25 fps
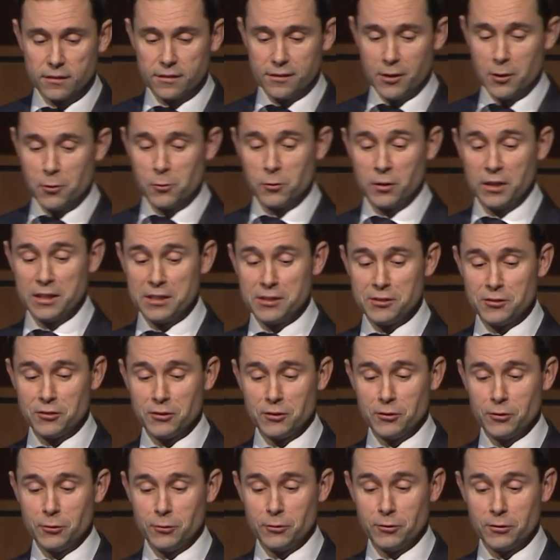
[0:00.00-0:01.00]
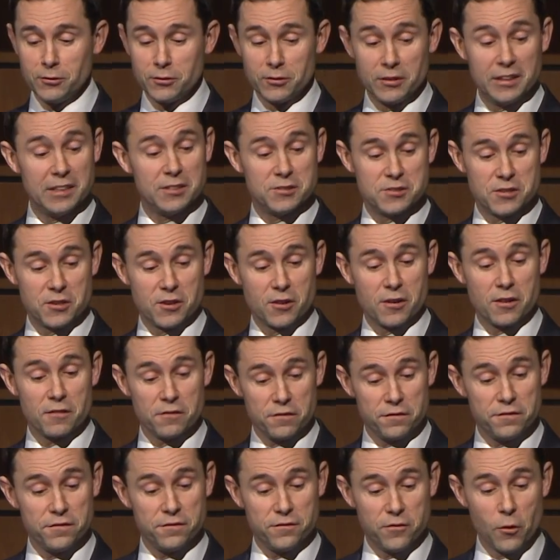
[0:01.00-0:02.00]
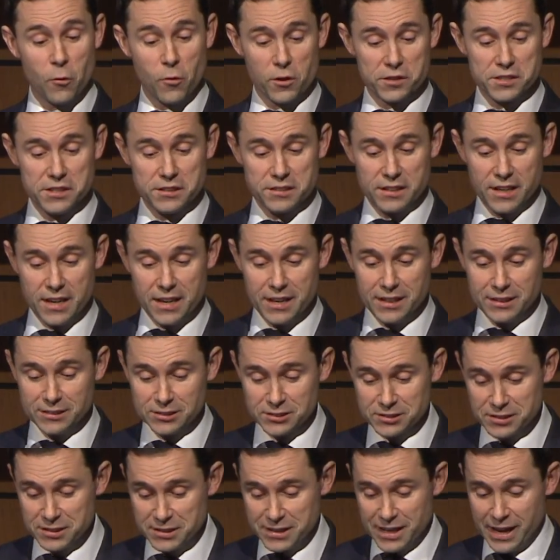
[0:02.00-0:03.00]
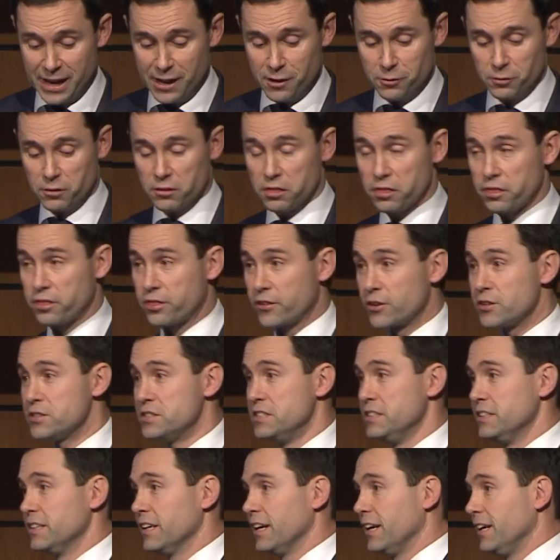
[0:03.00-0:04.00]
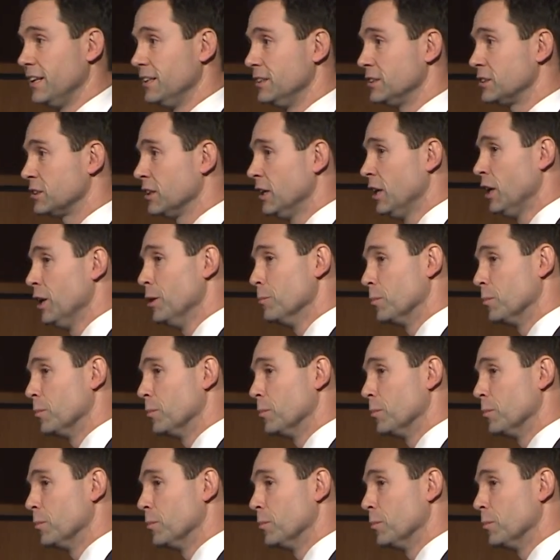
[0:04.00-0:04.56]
only do is your 40 days now 30 days,